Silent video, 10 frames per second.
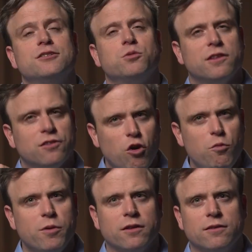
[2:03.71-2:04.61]
So what this
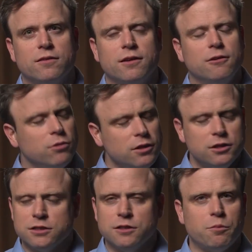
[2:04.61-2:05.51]
opens, and really
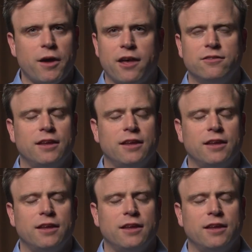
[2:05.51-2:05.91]
just in the past